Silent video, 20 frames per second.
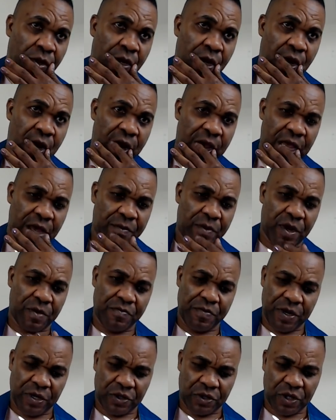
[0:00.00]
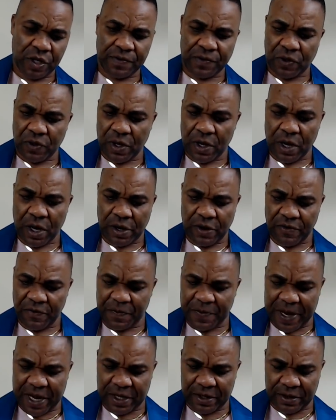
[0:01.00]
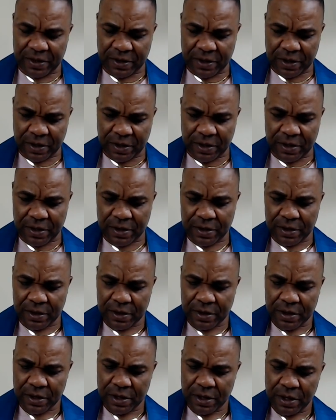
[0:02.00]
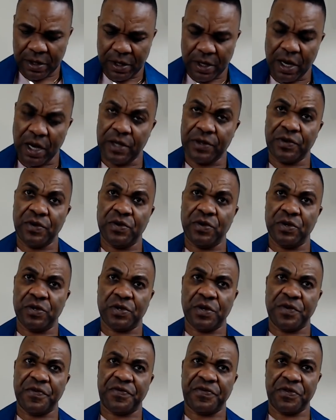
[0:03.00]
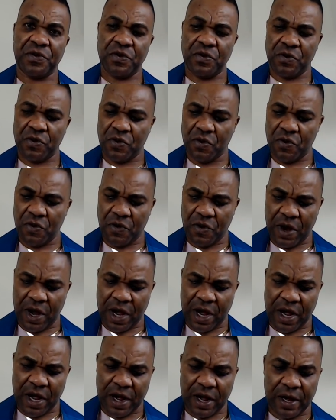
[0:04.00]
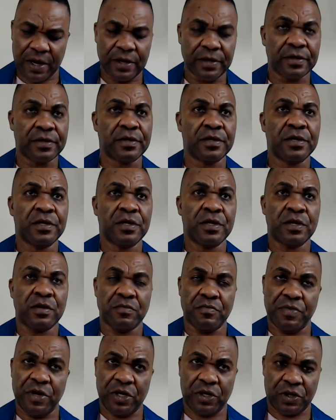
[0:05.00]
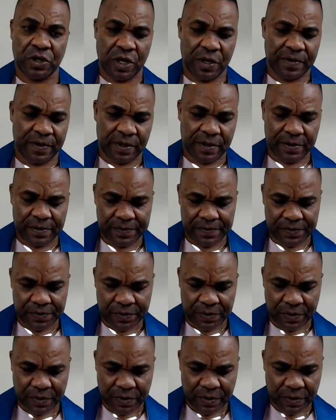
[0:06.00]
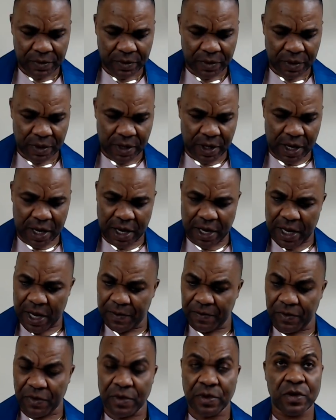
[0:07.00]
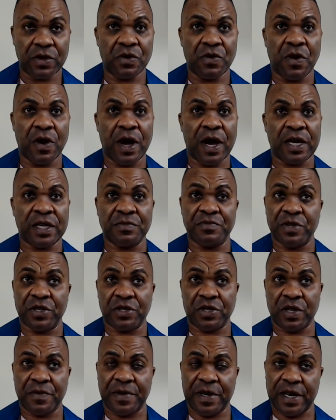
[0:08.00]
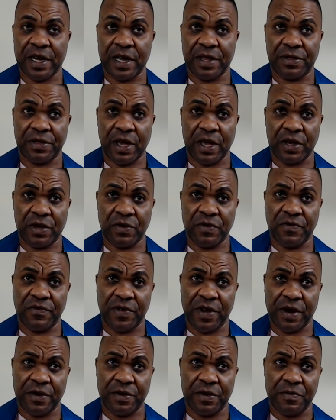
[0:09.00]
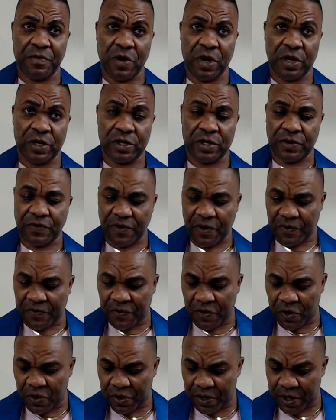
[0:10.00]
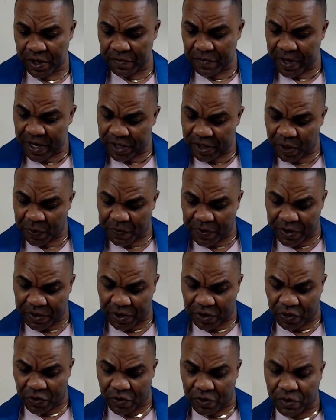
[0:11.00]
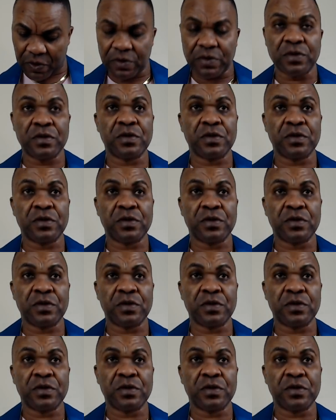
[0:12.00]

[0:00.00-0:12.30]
I am a bishop to a lot of pastors, and to those of you who are bishops, I am your Archbishop, and I thank you very much for following my spiritual